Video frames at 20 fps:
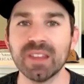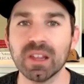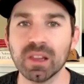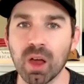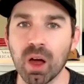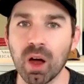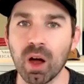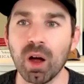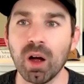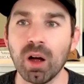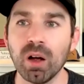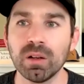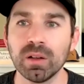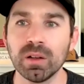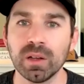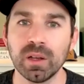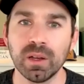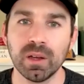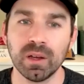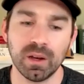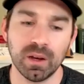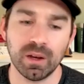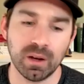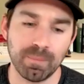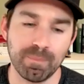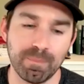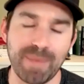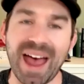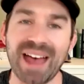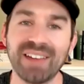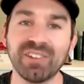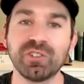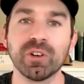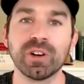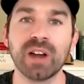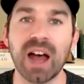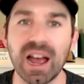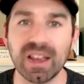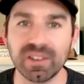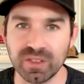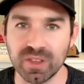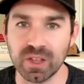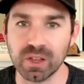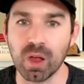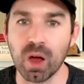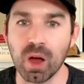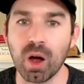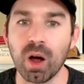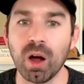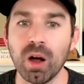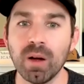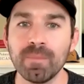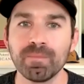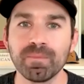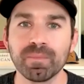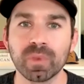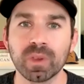the law, bastardizing the law,